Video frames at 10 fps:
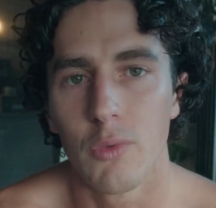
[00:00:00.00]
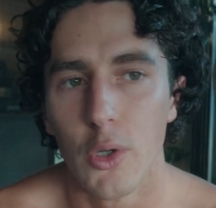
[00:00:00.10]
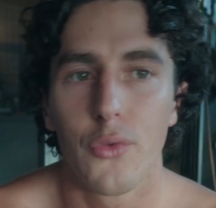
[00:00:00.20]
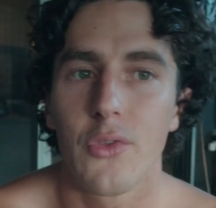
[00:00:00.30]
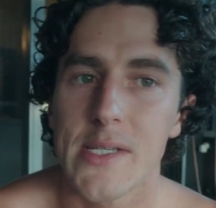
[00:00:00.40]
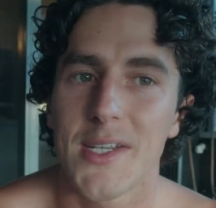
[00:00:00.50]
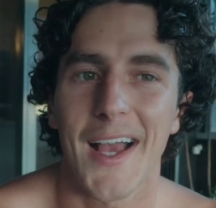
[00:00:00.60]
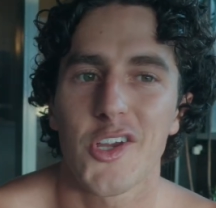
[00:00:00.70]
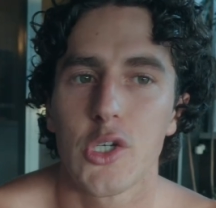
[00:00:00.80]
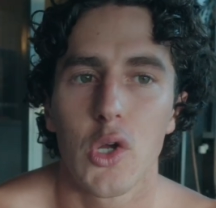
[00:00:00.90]
real things that are
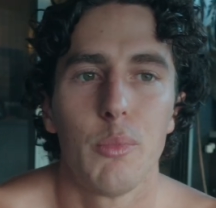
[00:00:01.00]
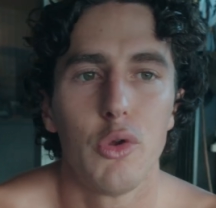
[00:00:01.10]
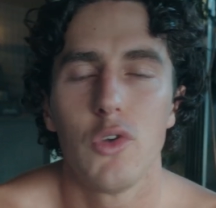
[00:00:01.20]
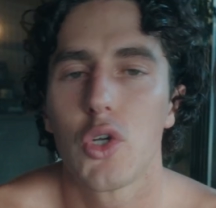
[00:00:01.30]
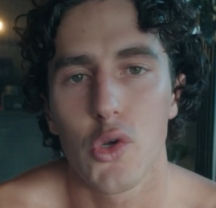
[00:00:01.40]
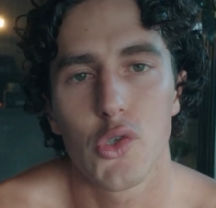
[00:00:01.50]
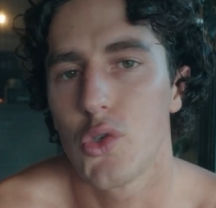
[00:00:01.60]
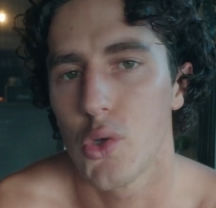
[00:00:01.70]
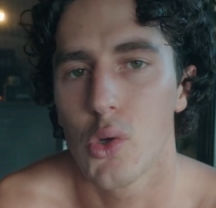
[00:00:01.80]
actually going to move you closer to your